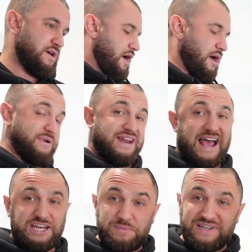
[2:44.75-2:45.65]
And
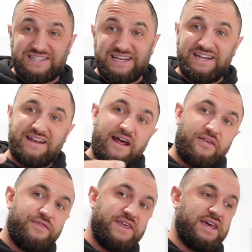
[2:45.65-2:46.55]
HBCD, now
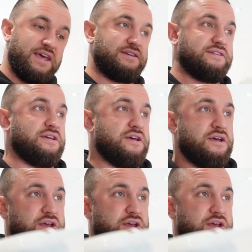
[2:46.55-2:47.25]
this